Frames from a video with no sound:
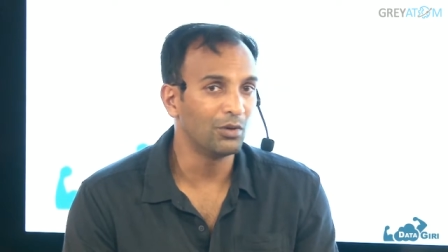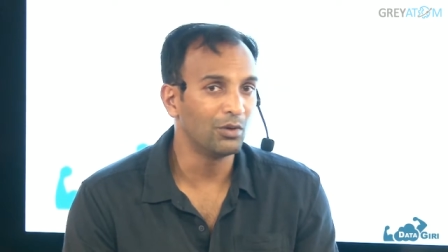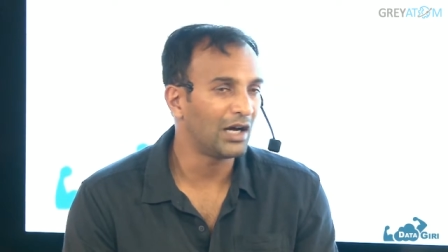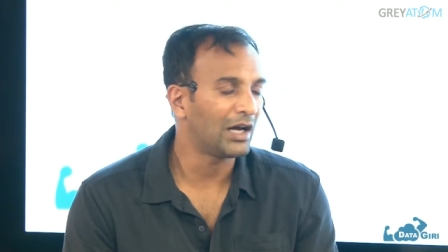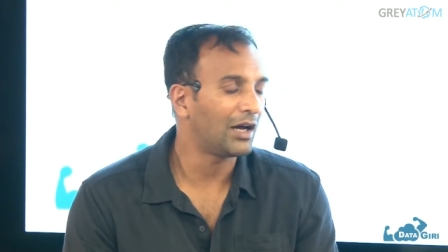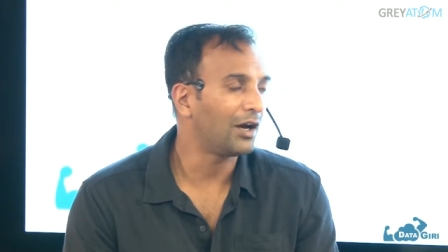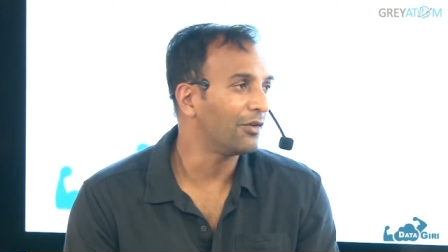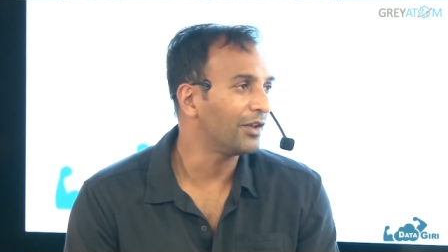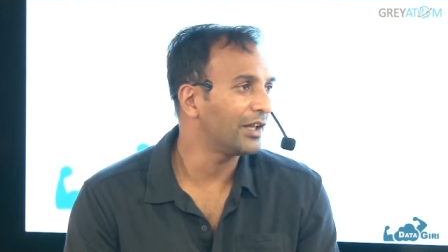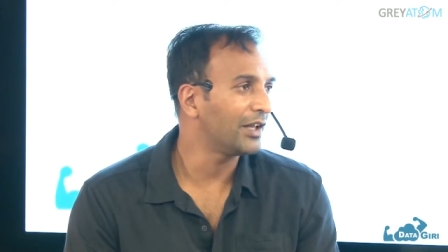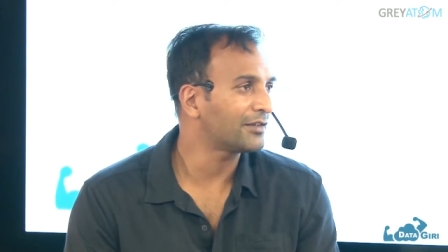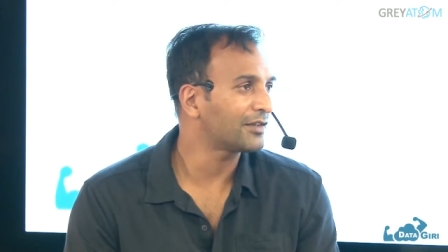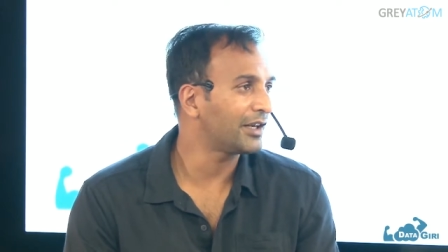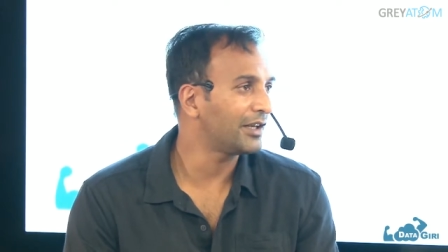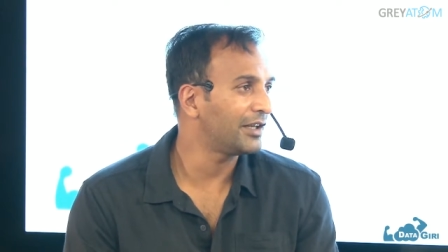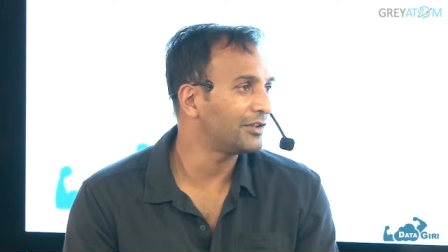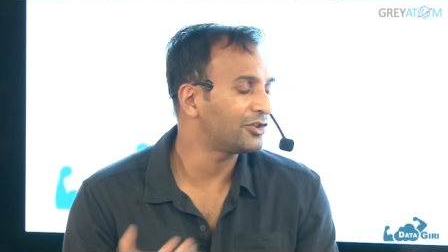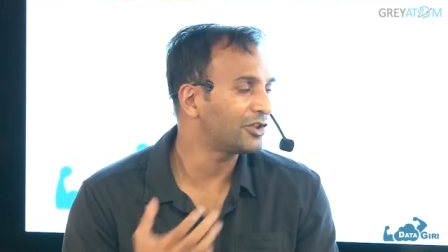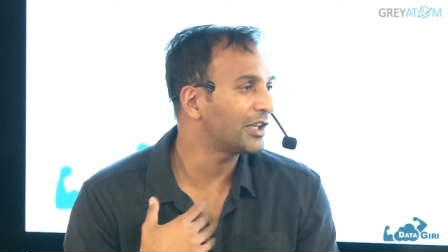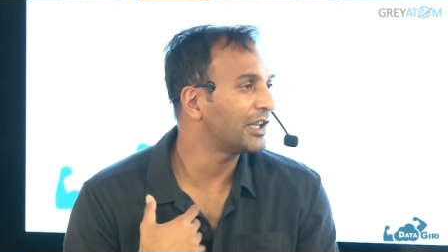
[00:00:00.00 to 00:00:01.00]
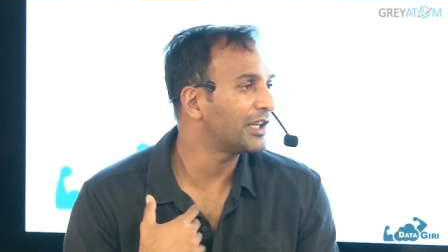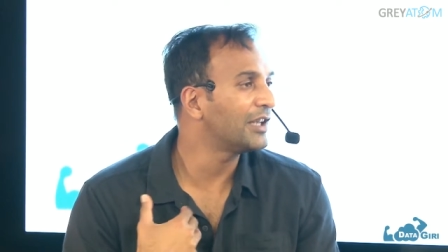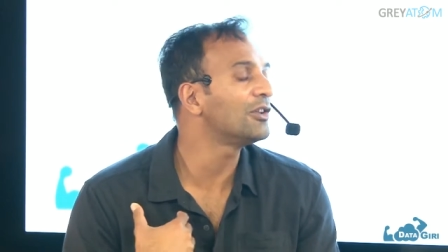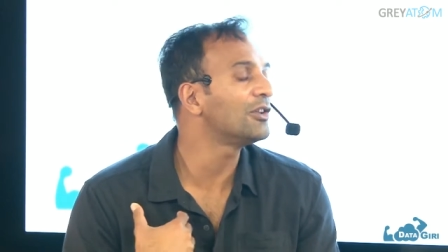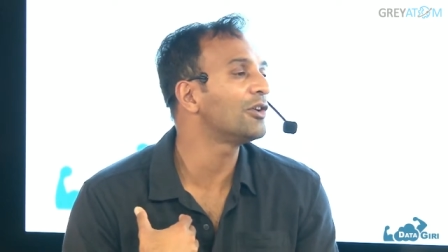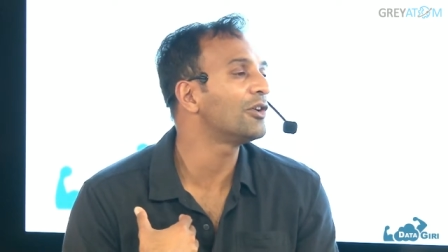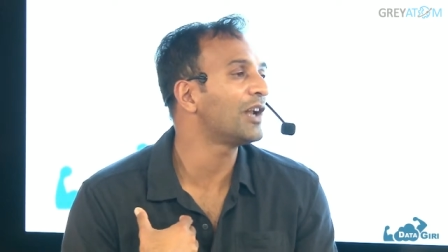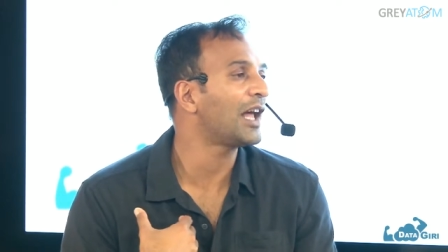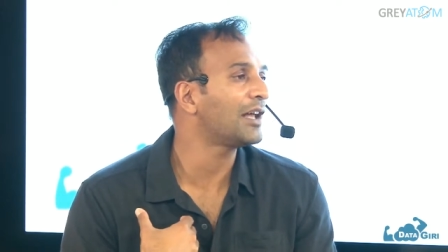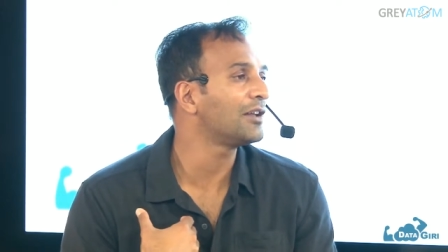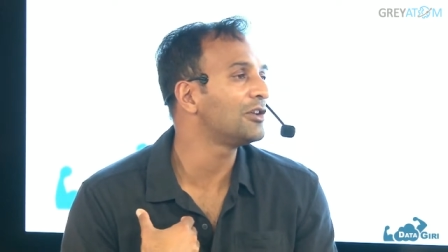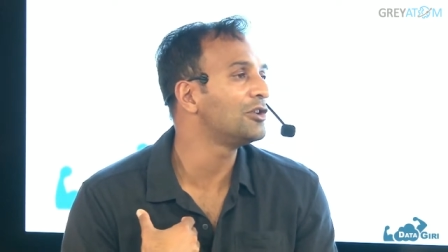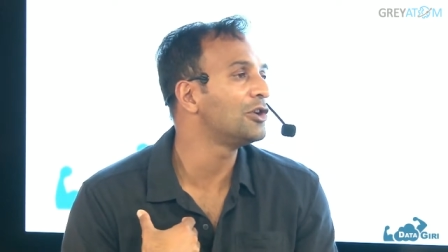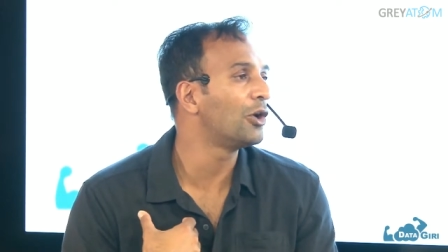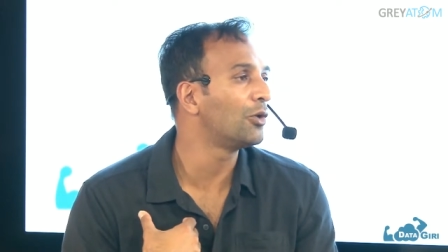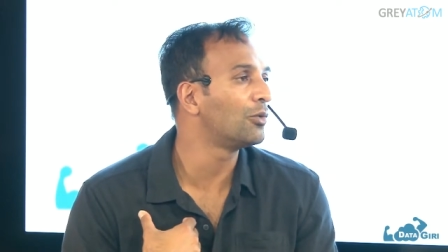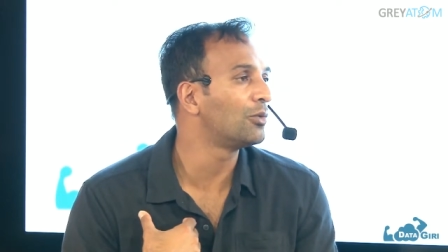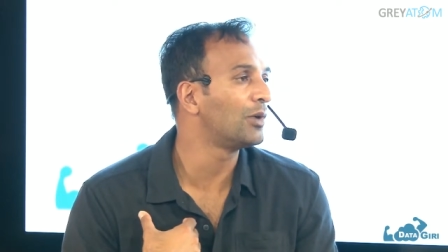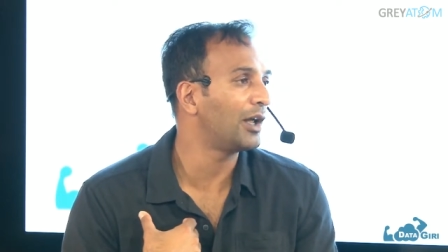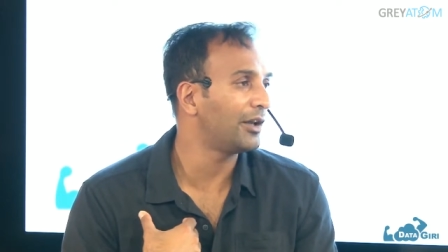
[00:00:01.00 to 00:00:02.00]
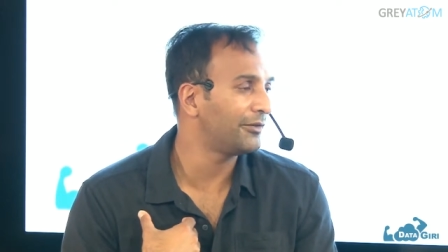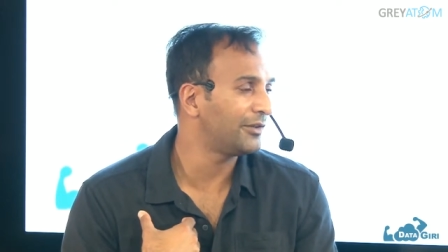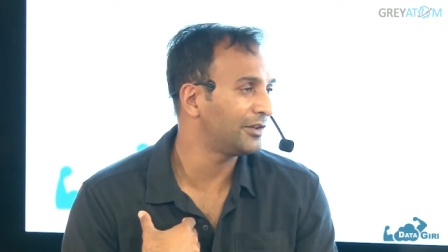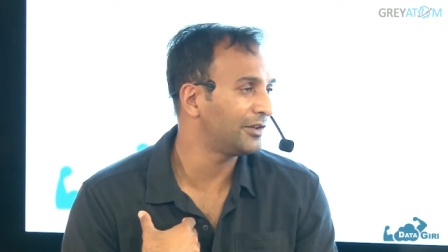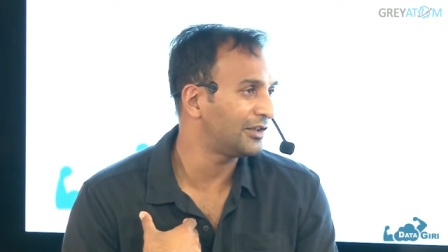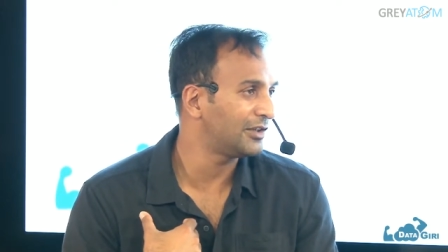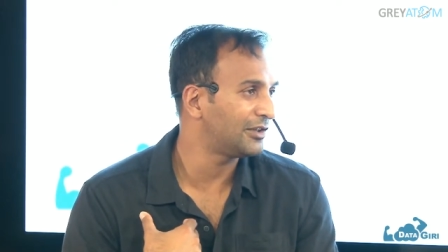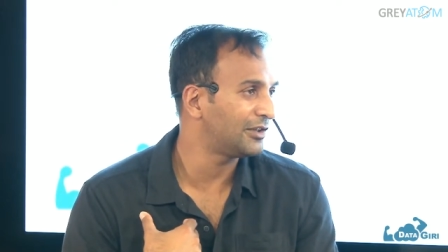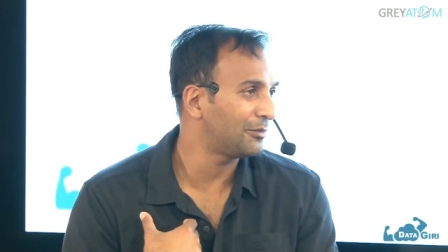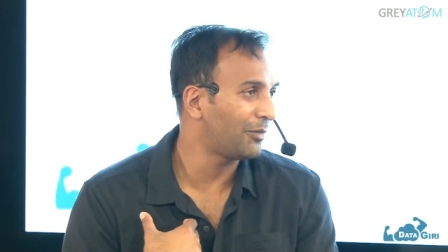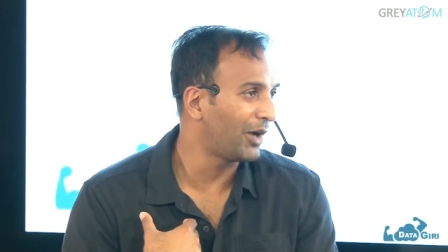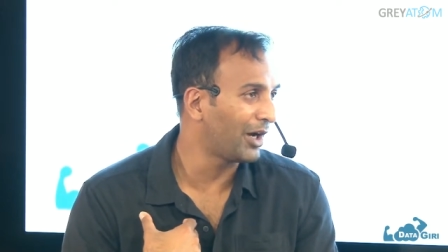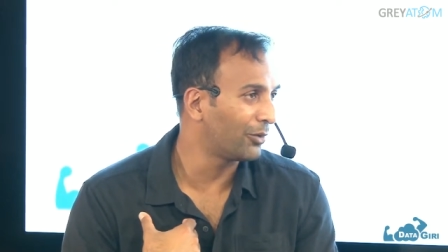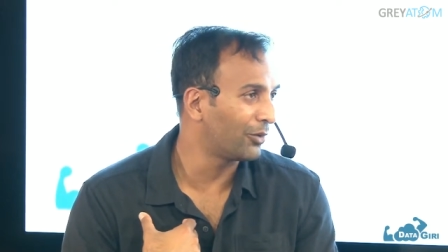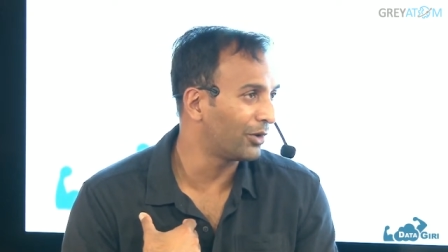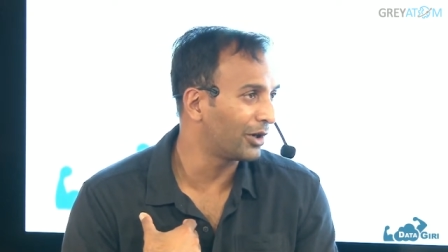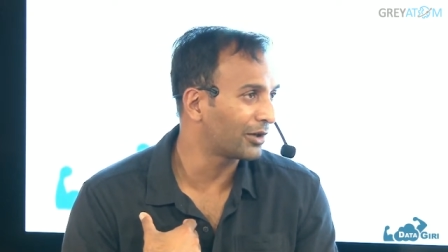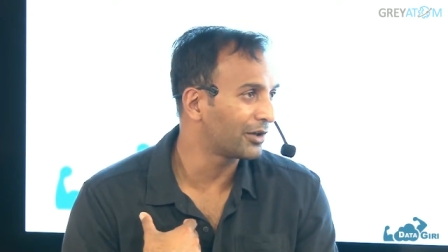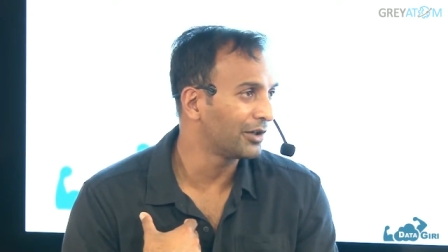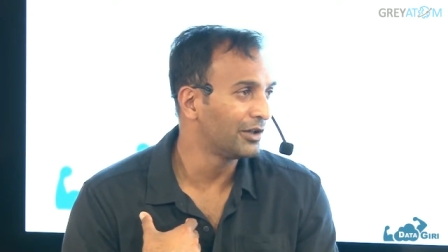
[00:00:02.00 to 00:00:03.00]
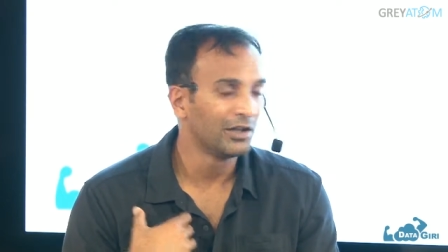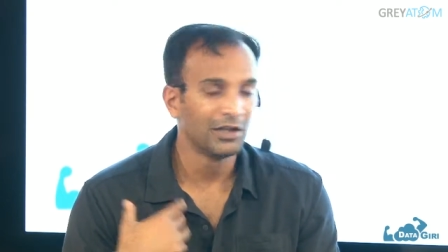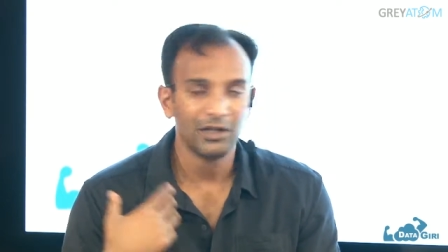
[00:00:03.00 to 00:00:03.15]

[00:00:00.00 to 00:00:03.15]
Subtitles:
wow, that's kind of interesting, even though it had no relevancy to my work.